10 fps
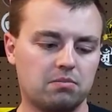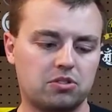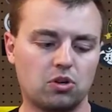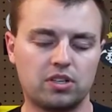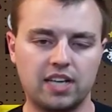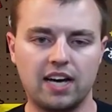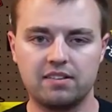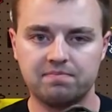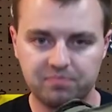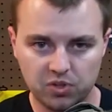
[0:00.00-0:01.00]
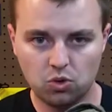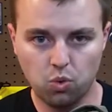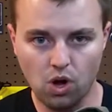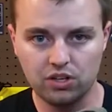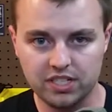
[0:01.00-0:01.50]
So again,
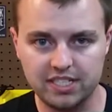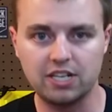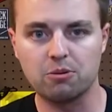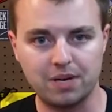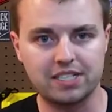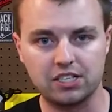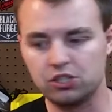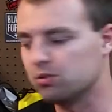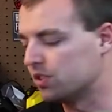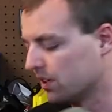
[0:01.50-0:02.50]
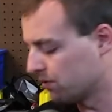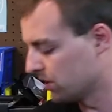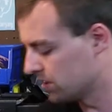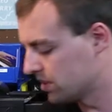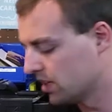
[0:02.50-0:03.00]
quality gear makes a huge
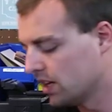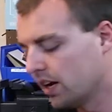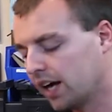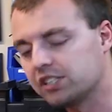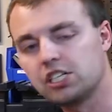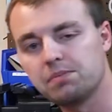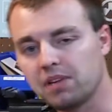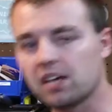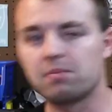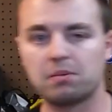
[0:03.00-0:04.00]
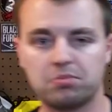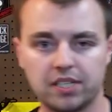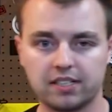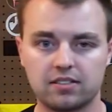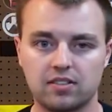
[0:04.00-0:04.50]
difference. I cheaped out on my
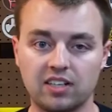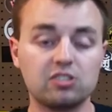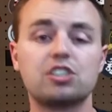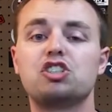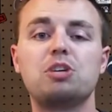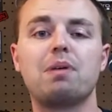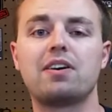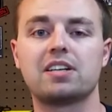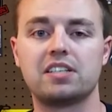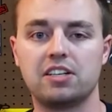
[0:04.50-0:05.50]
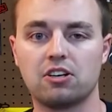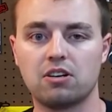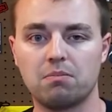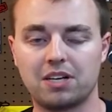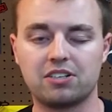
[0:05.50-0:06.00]
plates. I don't usually cheap out on
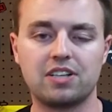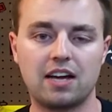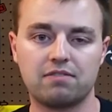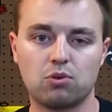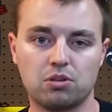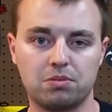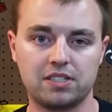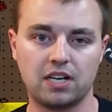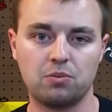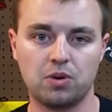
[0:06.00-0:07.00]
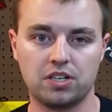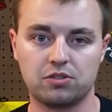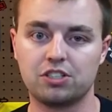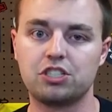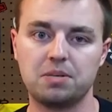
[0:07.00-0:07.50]
gear, but I could not afford the plates I wanted,
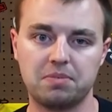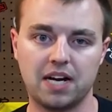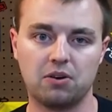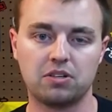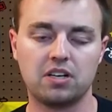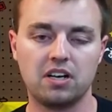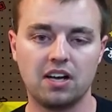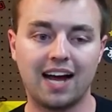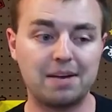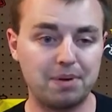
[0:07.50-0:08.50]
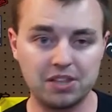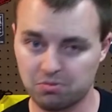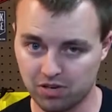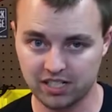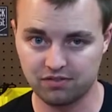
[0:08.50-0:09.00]
so I cheaped out. I paid the
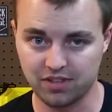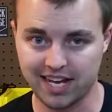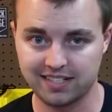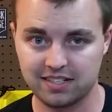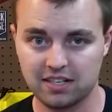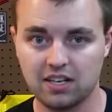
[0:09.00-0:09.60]
price for that.